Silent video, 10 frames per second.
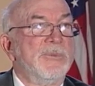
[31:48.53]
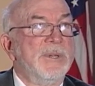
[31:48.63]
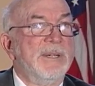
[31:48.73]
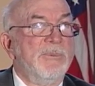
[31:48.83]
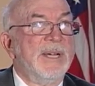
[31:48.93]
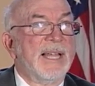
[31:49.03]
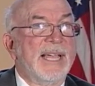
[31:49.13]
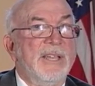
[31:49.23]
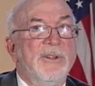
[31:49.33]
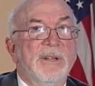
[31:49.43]
we'd
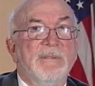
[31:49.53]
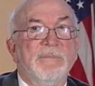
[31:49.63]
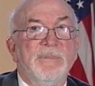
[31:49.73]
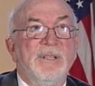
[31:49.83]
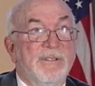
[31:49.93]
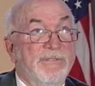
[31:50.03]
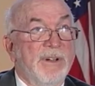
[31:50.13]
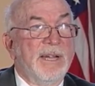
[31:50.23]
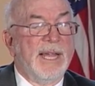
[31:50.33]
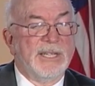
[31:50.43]
like you to
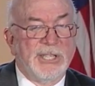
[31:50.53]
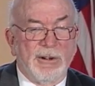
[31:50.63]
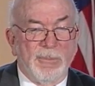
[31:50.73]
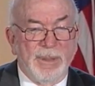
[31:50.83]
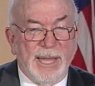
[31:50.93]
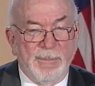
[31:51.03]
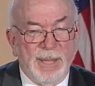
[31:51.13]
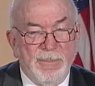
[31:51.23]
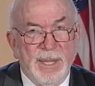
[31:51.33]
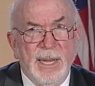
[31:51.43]
fund that general plan
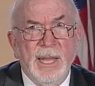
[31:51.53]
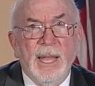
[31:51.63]
amendment.